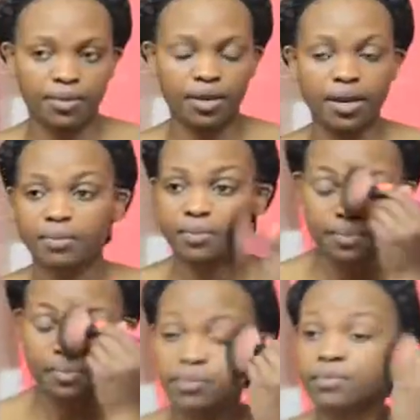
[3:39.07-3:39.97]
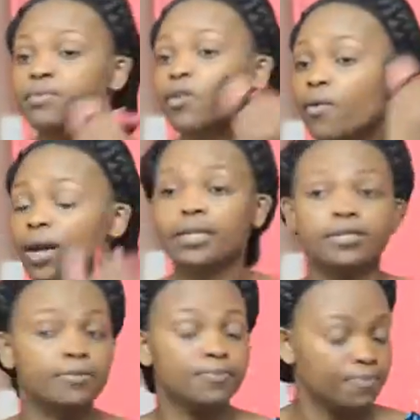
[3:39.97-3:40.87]
Okay, all right.
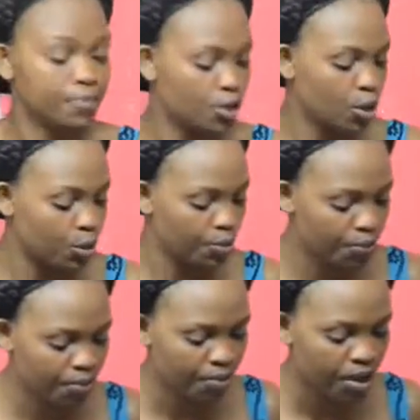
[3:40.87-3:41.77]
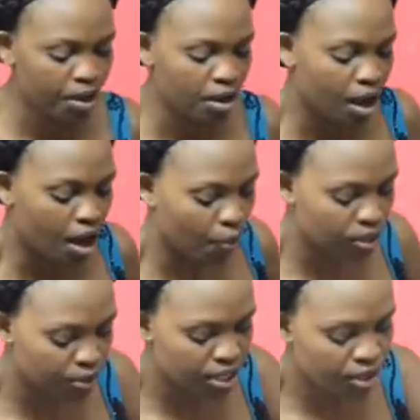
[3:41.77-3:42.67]
So
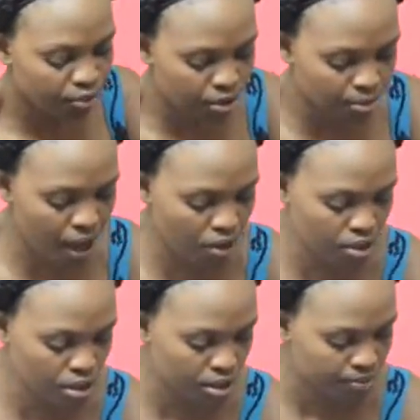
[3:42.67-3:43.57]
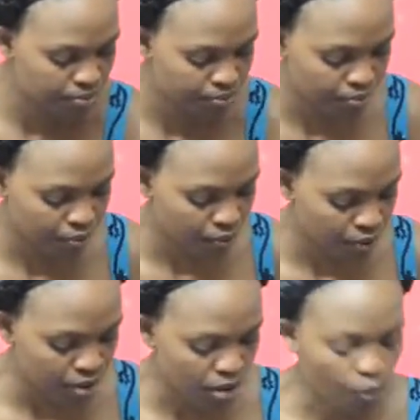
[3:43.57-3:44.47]
once we're done with the powder,
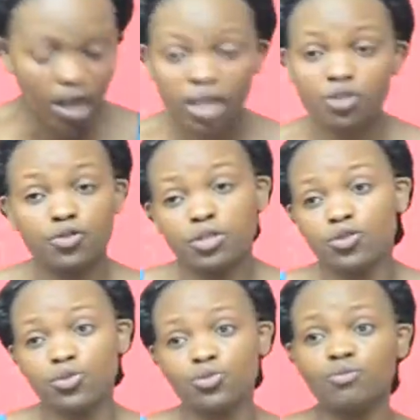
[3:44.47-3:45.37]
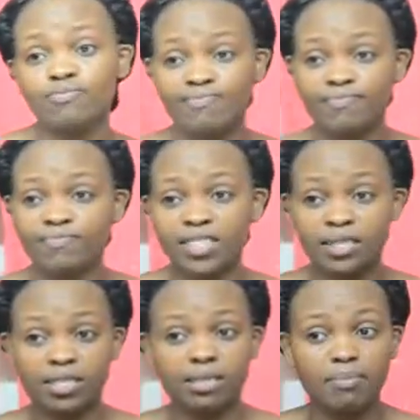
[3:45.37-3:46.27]
what I usually do, this
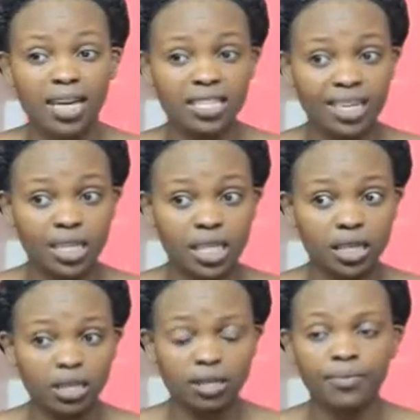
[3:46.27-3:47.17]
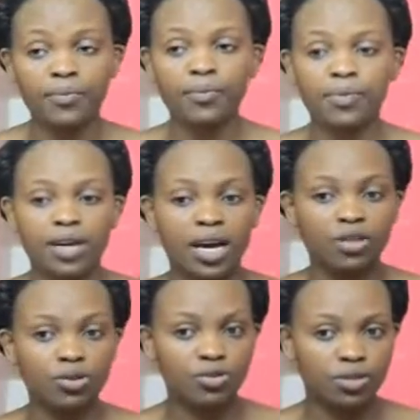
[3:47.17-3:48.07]
is just my technique, I
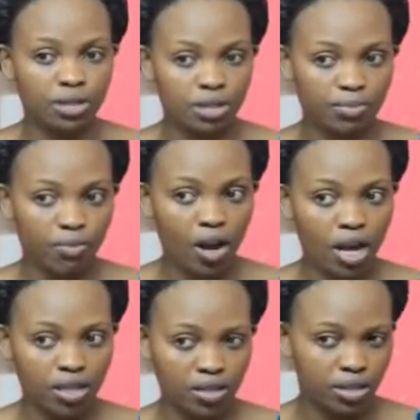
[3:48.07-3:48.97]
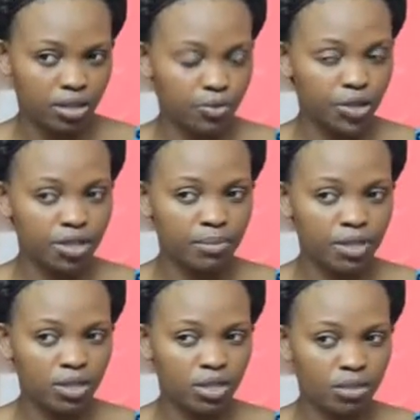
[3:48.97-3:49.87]
use this brush which is a
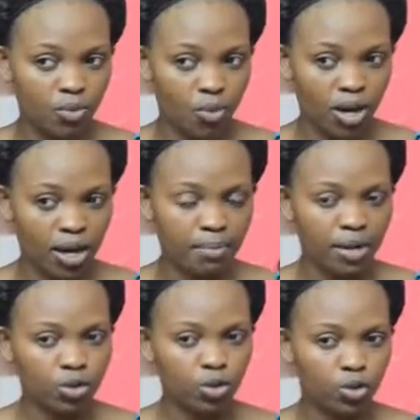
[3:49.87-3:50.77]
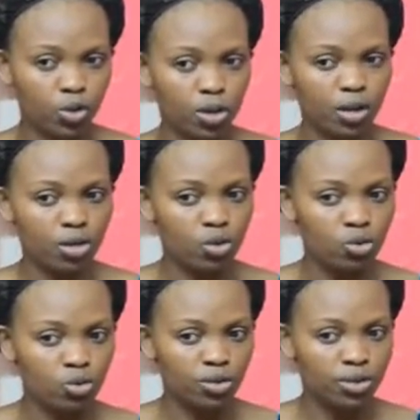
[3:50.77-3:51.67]
bit smaller but also
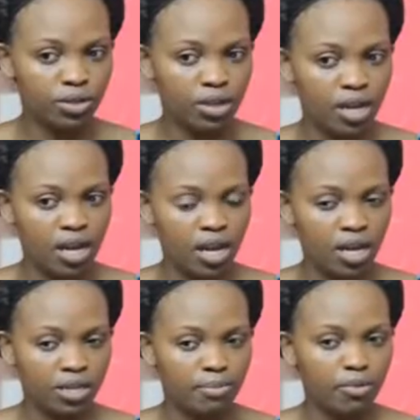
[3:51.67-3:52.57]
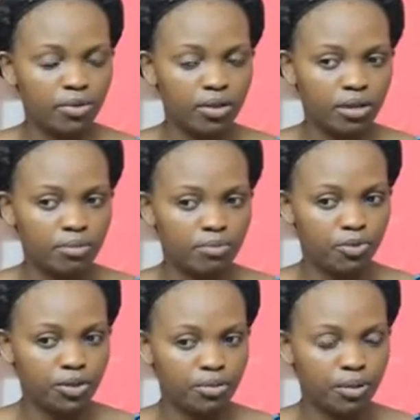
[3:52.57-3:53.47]
loose, and
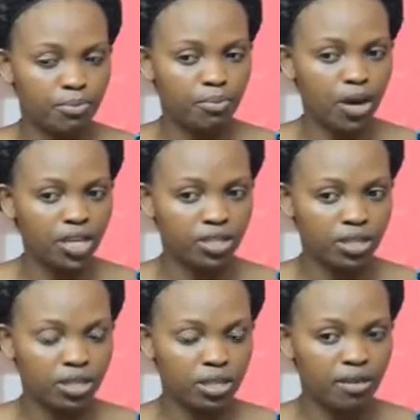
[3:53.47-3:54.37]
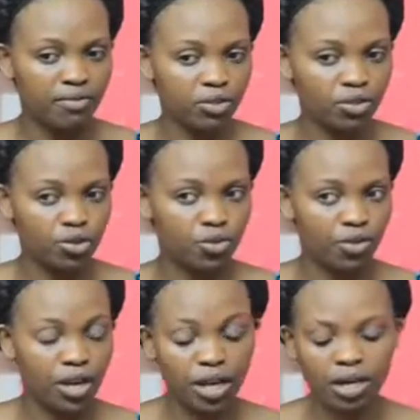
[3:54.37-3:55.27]
the brush itself is not too
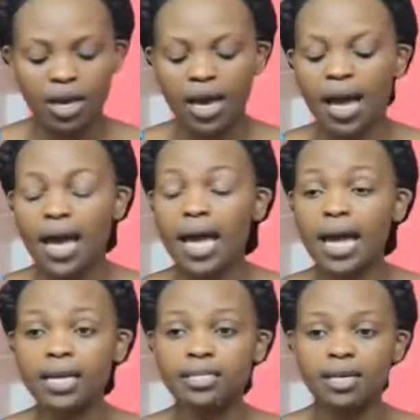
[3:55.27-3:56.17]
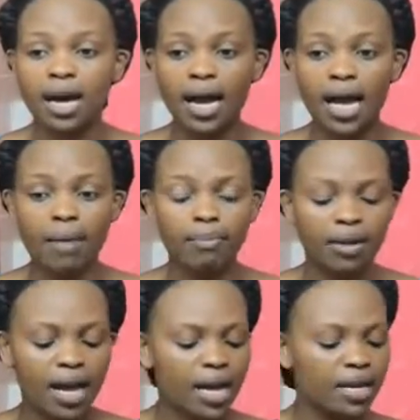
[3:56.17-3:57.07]
thick, and I
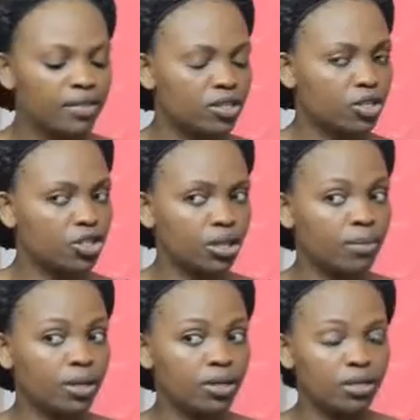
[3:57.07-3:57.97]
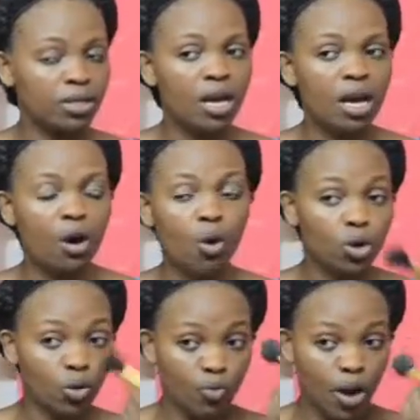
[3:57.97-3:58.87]
apply this shimmers all
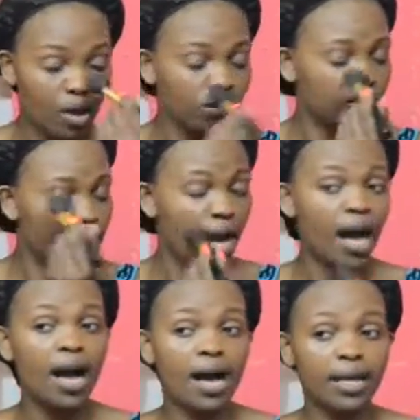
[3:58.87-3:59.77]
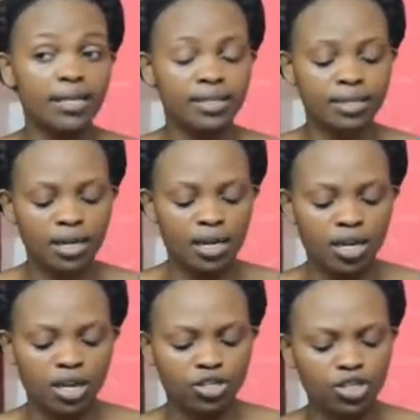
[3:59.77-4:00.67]
around my eyes
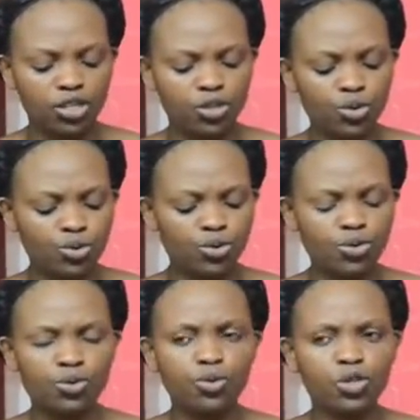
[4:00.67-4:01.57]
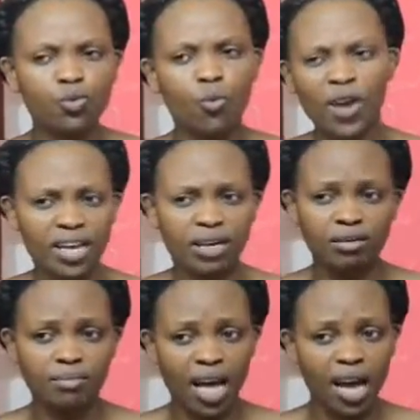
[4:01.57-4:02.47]
just to wake
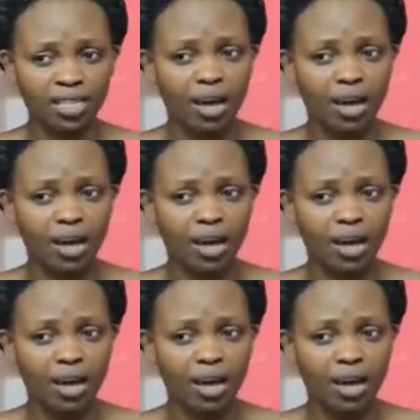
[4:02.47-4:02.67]
my eyes